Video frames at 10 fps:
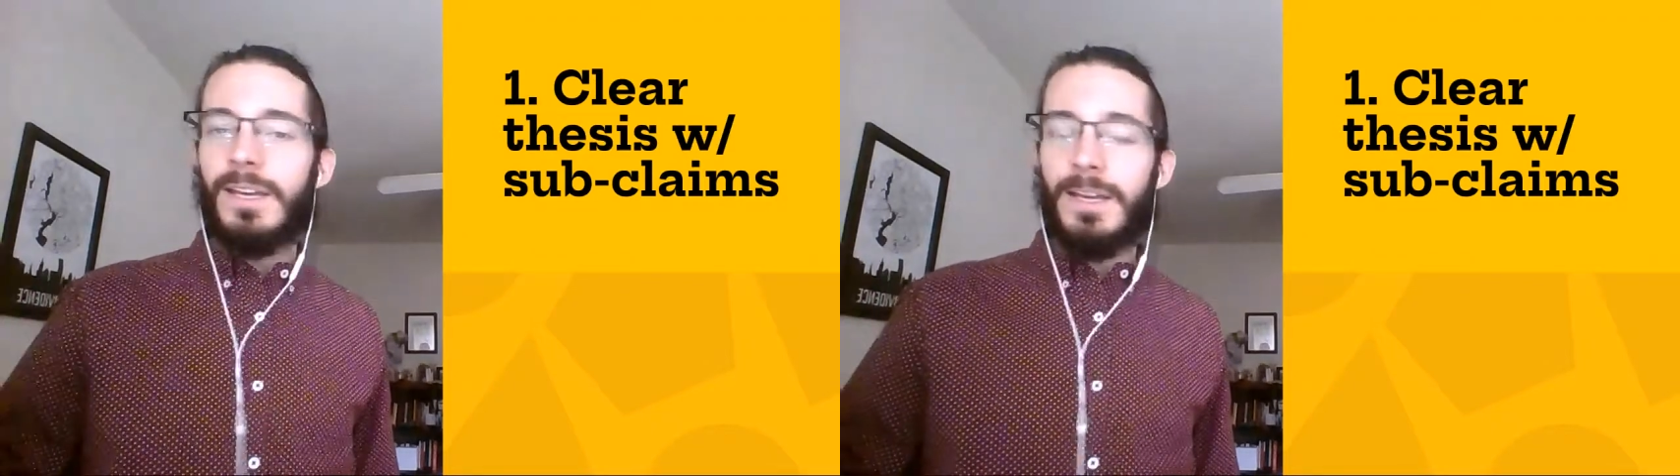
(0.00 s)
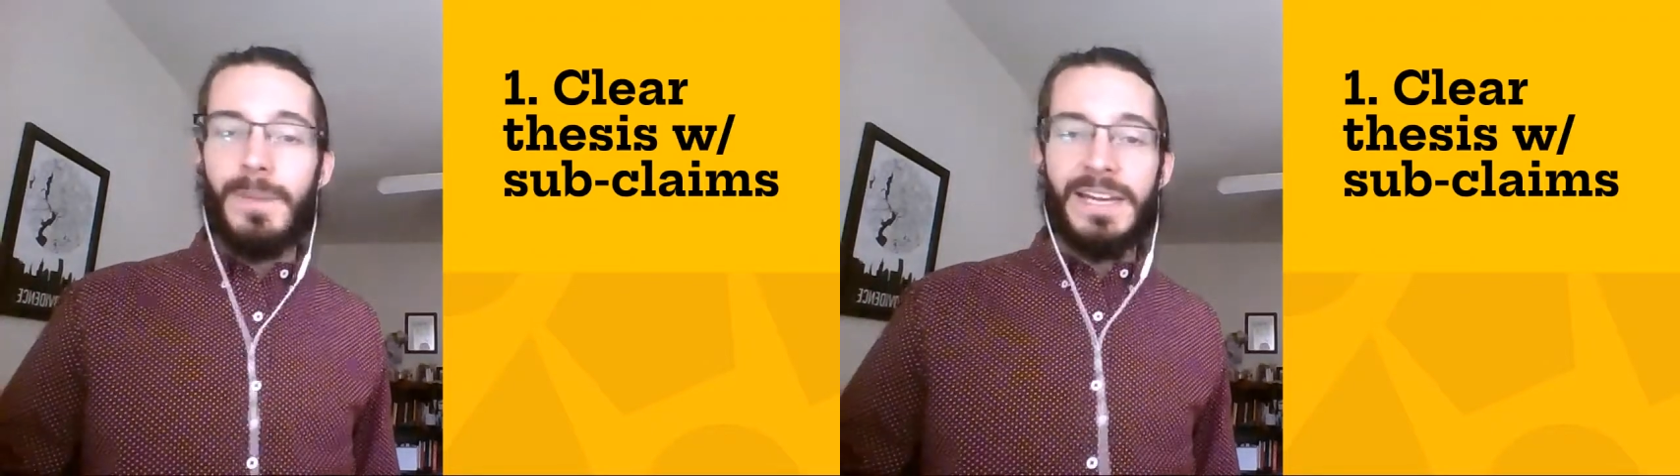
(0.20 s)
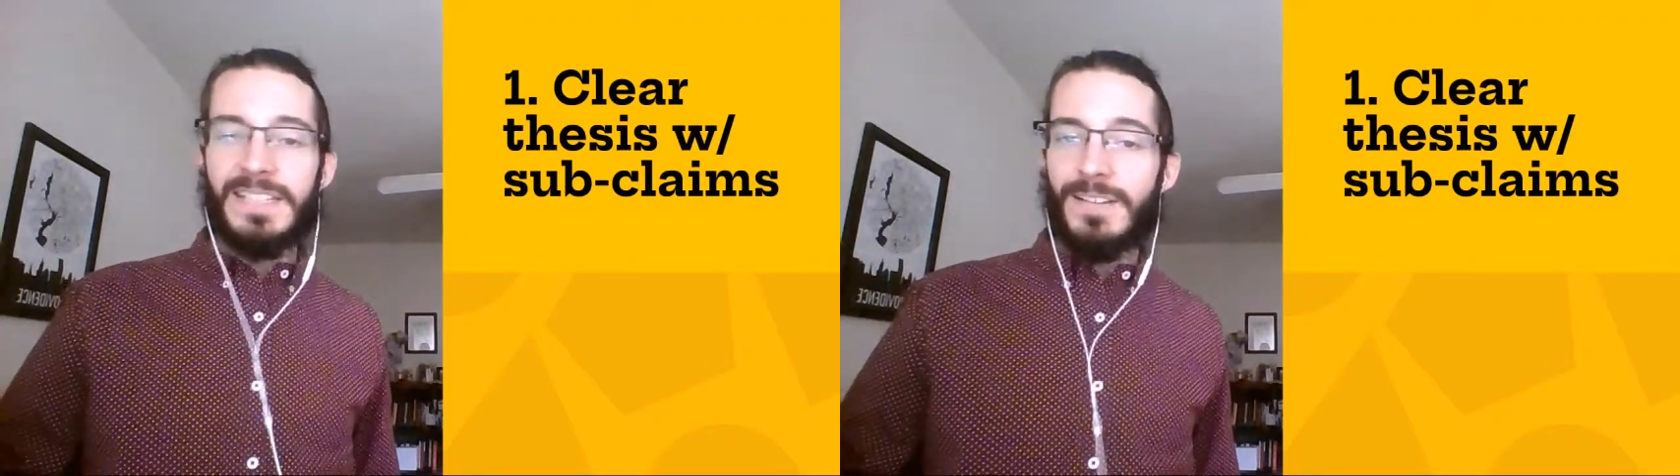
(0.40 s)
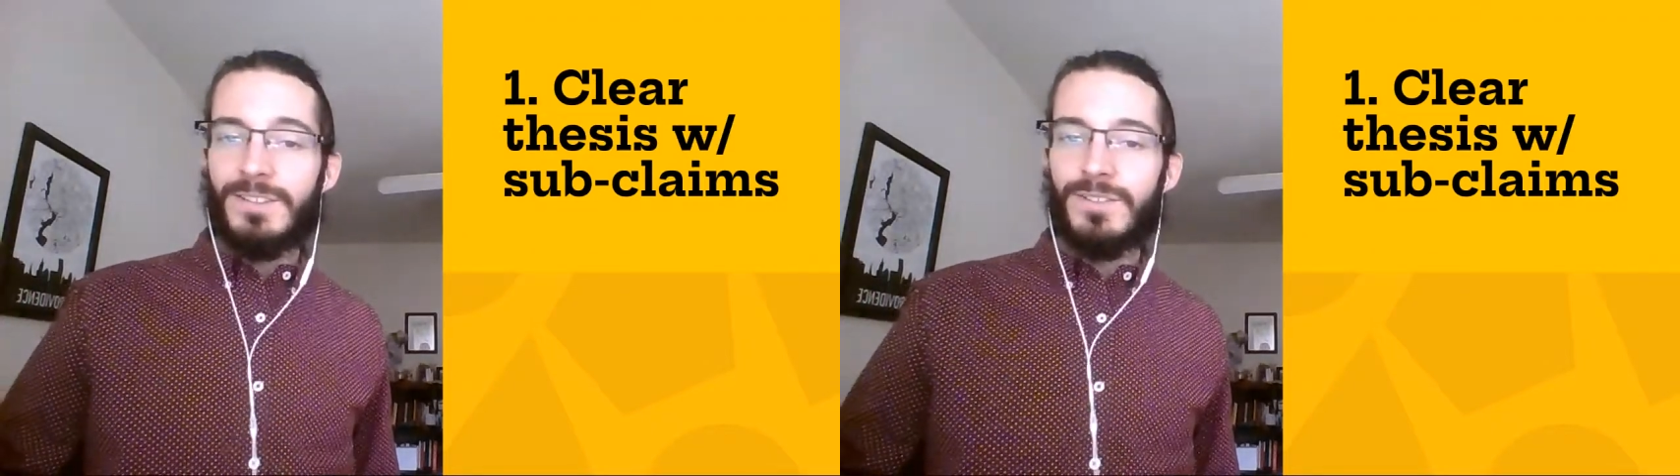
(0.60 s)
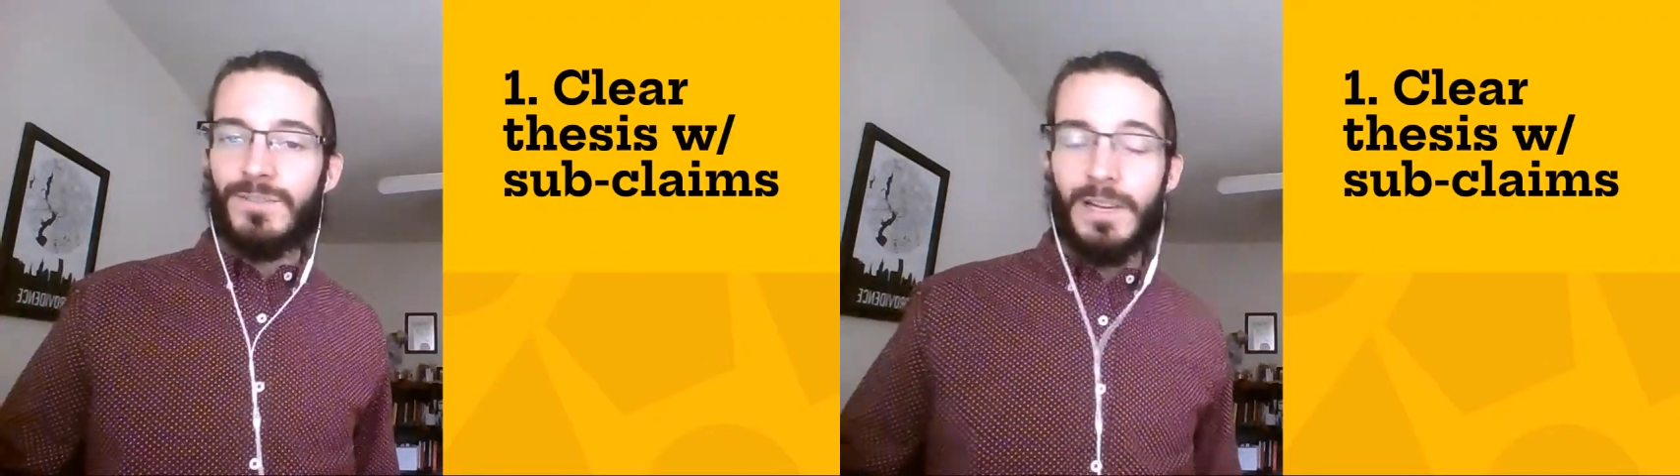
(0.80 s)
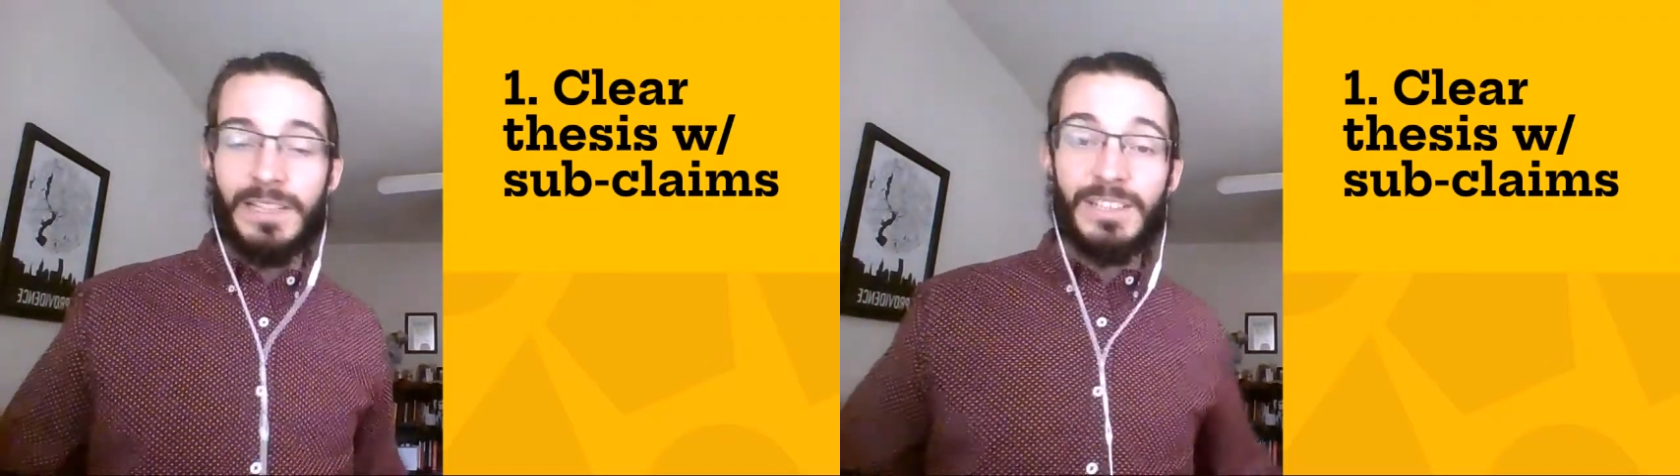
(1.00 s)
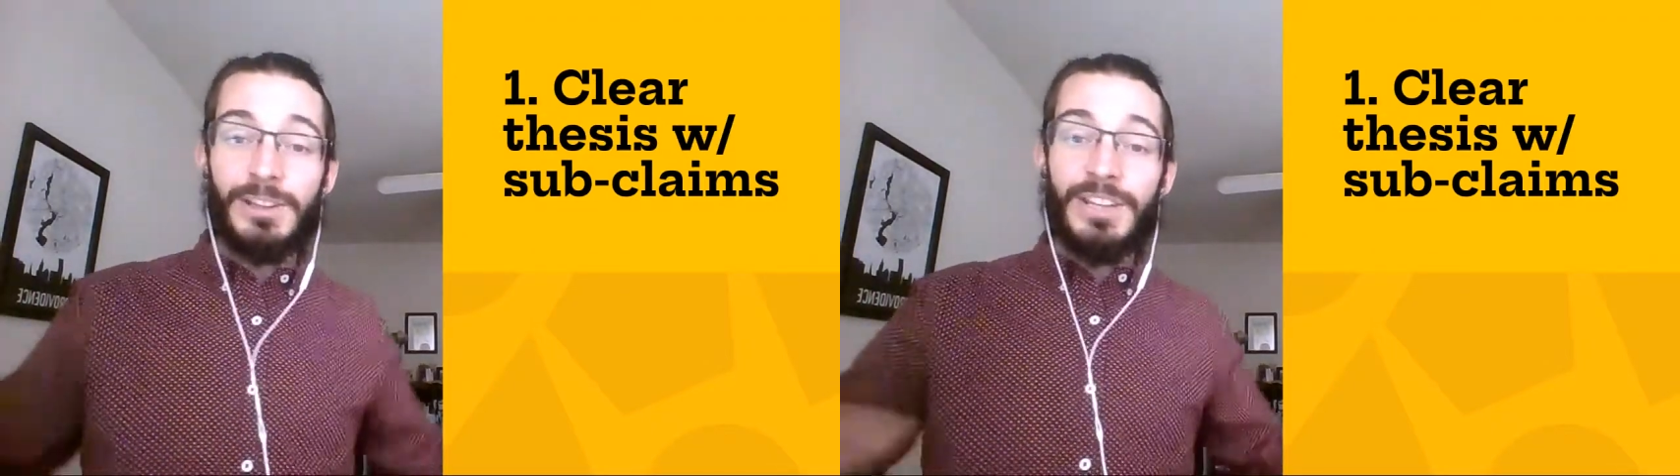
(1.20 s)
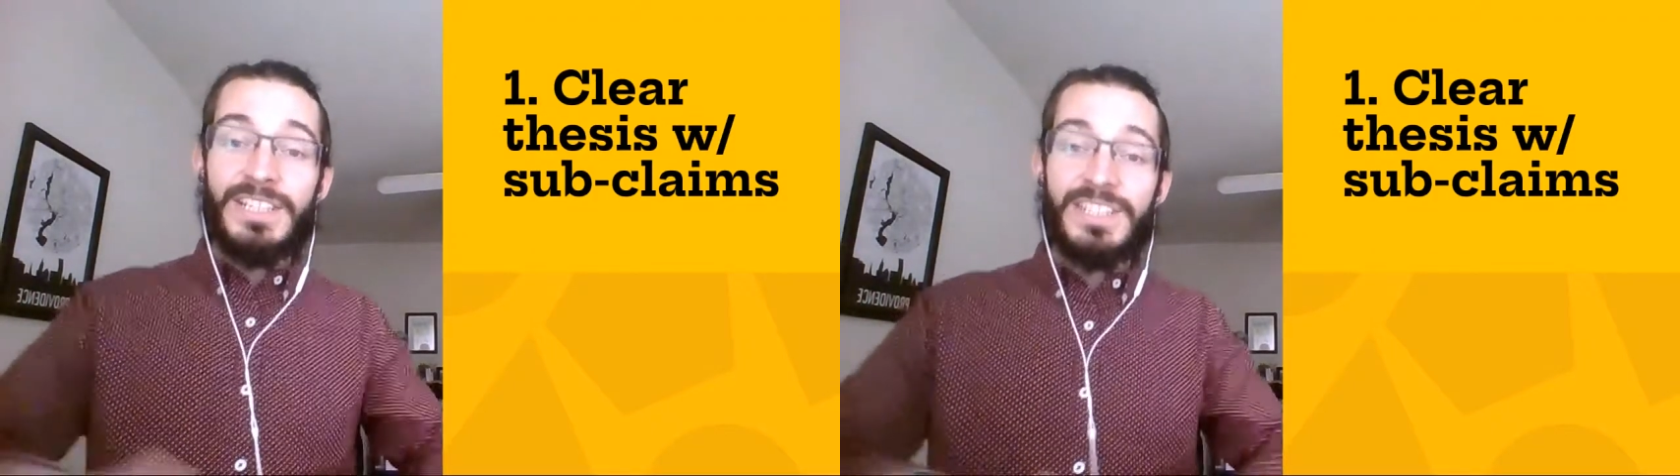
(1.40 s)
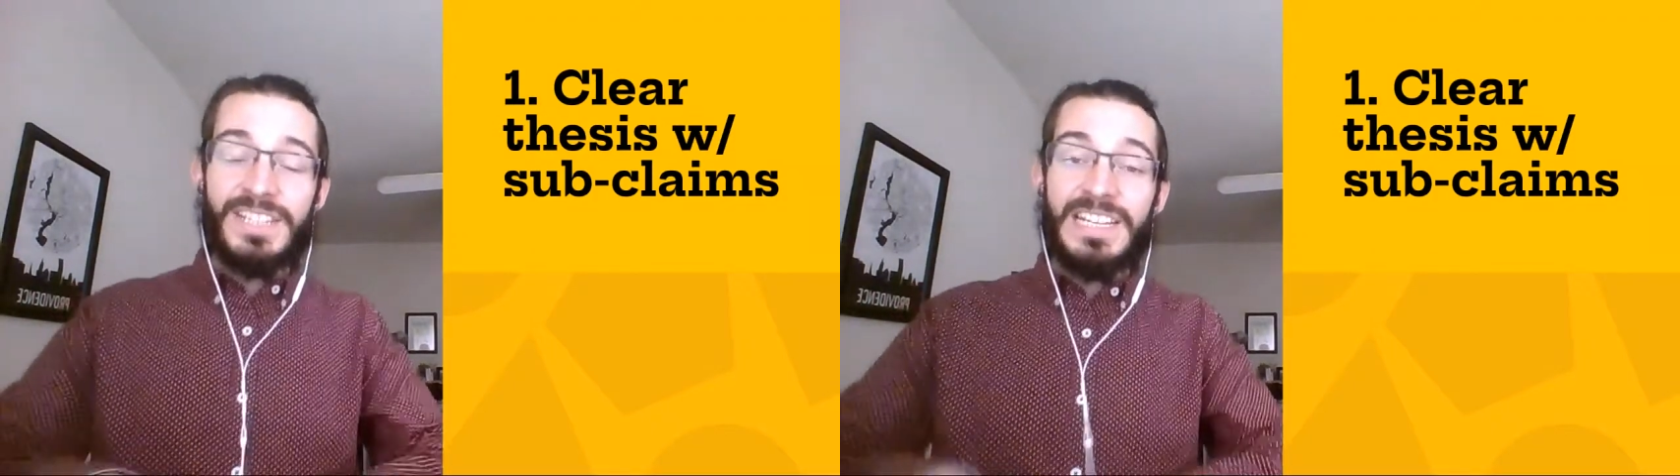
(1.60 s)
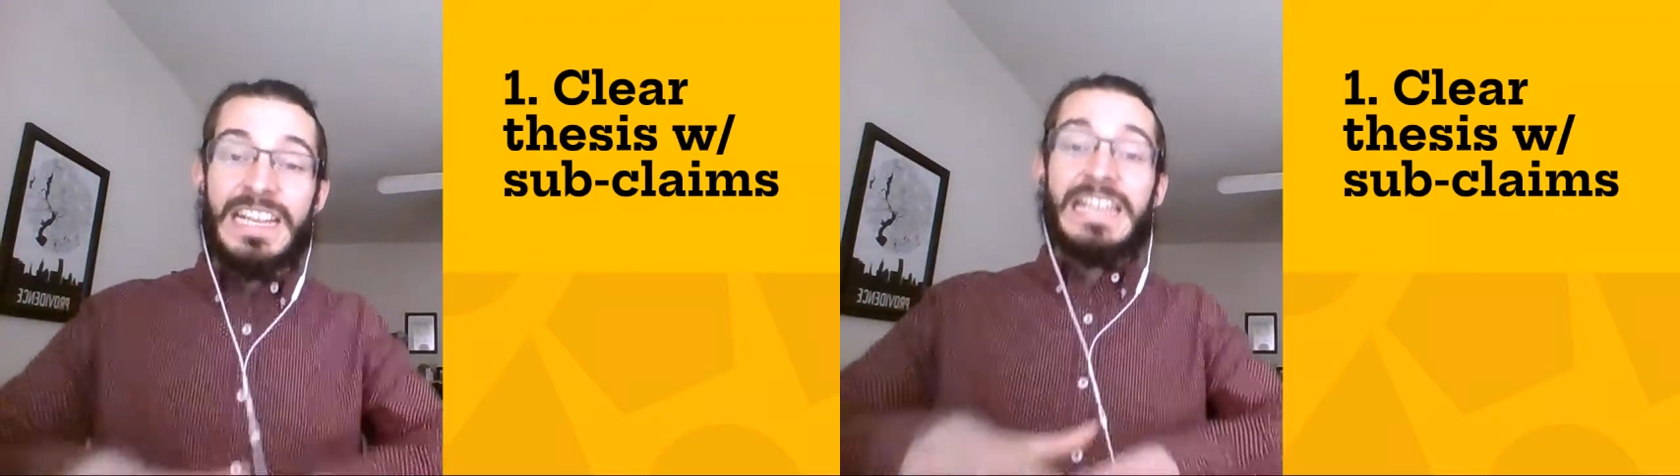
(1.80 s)
It makes sense, right? The
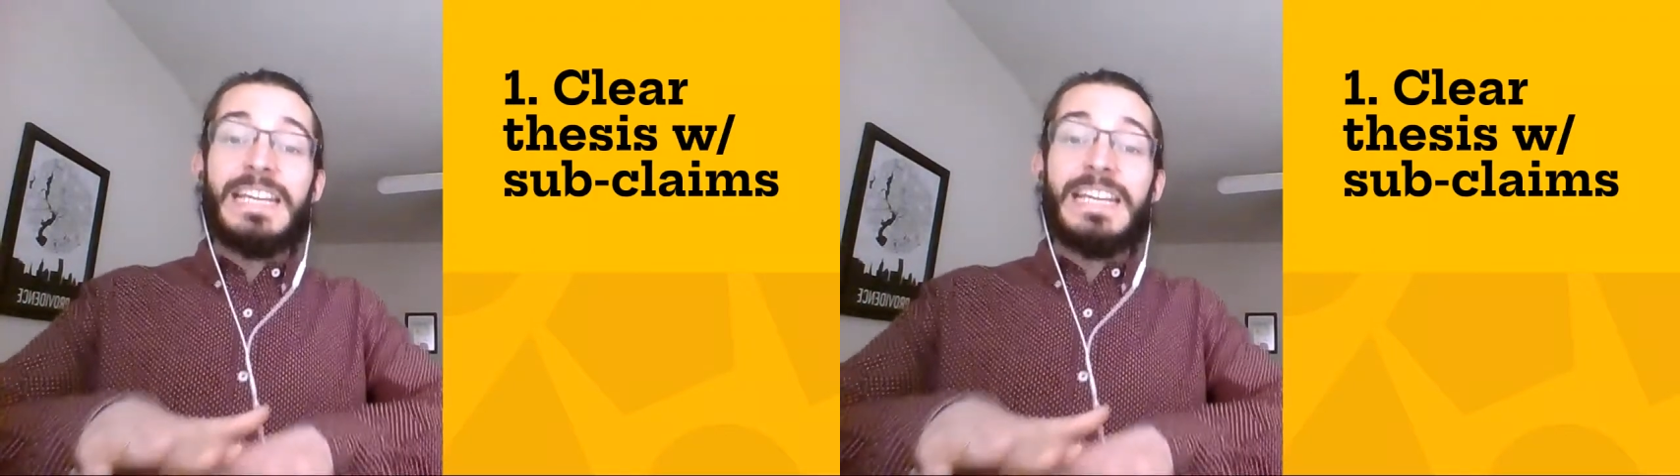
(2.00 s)
thesis